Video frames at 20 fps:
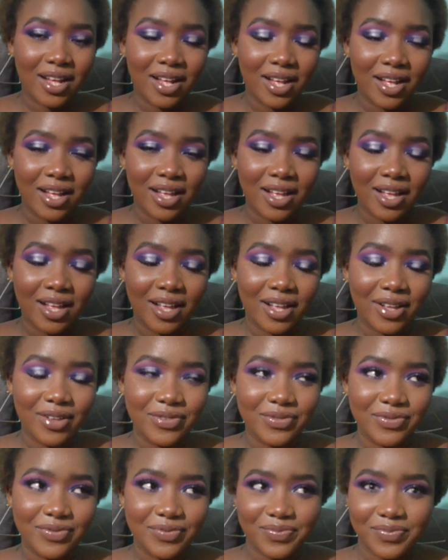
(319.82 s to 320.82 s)

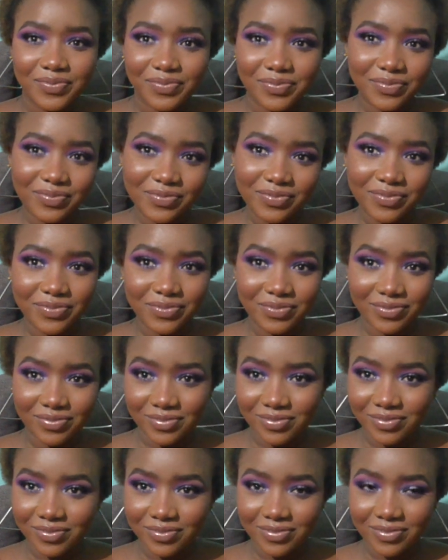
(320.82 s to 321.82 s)

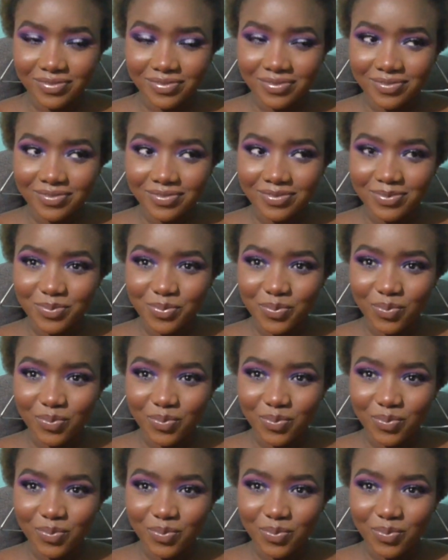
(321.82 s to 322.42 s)
Nothing is said.